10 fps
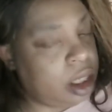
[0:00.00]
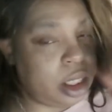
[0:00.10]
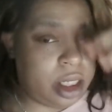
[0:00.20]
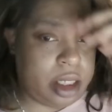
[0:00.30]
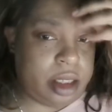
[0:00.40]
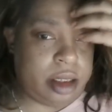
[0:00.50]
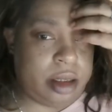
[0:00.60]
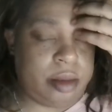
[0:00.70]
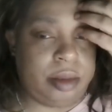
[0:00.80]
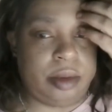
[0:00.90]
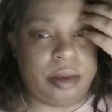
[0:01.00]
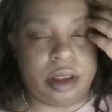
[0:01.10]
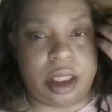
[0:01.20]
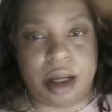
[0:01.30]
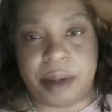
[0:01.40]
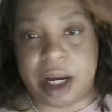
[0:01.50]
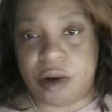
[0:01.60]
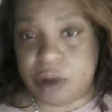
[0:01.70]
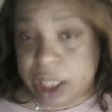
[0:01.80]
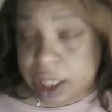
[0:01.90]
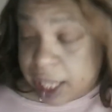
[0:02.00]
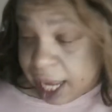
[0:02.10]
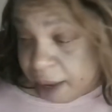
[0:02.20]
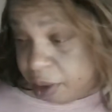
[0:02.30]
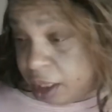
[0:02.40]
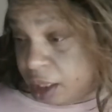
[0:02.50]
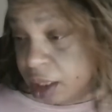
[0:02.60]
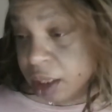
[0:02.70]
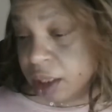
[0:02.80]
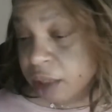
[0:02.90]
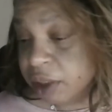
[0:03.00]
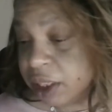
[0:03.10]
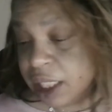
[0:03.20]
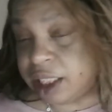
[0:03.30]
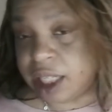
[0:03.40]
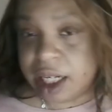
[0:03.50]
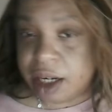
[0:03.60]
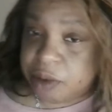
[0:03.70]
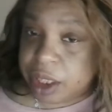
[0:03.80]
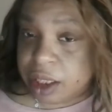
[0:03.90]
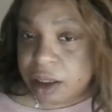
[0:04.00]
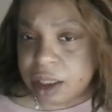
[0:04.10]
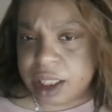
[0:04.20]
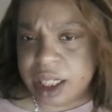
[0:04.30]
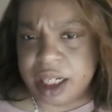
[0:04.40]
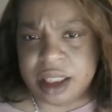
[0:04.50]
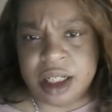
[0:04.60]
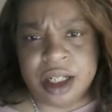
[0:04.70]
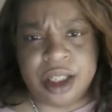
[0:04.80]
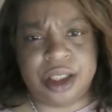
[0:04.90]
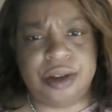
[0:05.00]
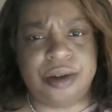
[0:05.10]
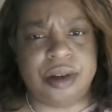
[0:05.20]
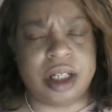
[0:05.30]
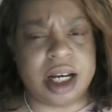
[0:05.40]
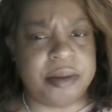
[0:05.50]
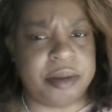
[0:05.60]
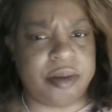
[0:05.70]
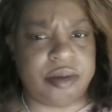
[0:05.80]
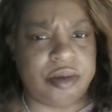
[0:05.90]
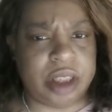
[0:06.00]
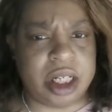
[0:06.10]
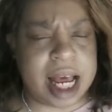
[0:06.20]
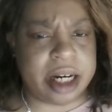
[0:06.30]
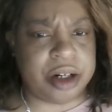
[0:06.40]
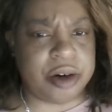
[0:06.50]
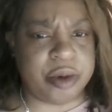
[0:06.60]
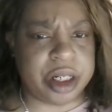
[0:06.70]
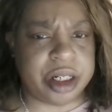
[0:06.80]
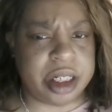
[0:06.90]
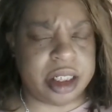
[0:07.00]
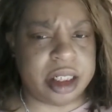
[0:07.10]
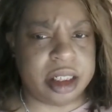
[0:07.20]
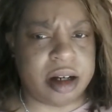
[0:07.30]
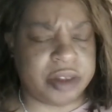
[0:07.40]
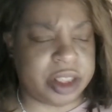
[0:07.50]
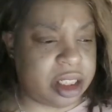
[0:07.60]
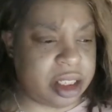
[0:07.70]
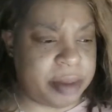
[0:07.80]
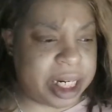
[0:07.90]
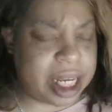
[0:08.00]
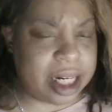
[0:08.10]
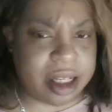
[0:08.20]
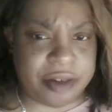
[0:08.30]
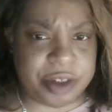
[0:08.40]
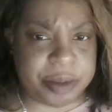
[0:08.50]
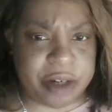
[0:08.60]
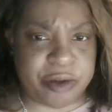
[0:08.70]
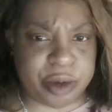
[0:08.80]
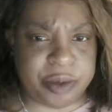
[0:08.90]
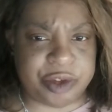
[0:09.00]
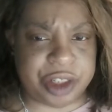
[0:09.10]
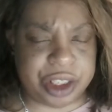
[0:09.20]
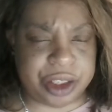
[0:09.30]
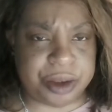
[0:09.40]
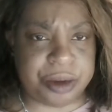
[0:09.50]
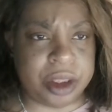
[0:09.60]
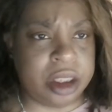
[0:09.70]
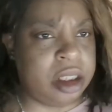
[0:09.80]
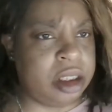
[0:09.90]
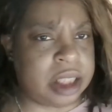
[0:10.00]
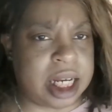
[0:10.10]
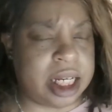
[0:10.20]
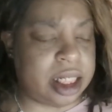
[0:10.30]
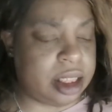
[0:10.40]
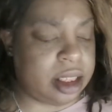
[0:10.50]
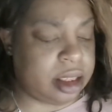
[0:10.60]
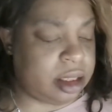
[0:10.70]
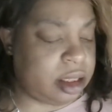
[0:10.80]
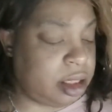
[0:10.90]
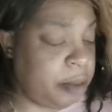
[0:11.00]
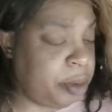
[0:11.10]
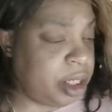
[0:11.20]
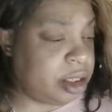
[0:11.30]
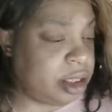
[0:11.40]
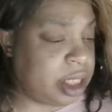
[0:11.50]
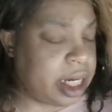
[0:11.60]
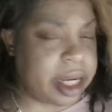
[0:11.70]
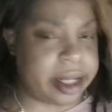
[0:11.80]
about what had happened, and they was like, they not with all of that. You come in out of nowhere and then all of a sudden somebody gotta give up their room for you. Like, and Bugs was like,